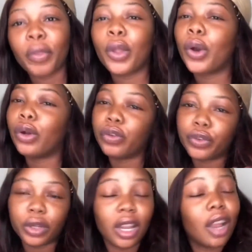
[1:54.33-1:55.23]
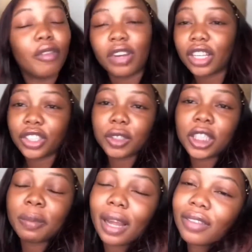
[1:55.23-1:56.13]
on relationship
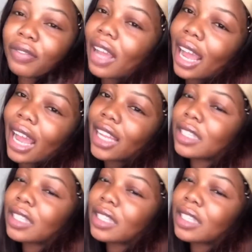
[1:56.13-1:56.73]
advice,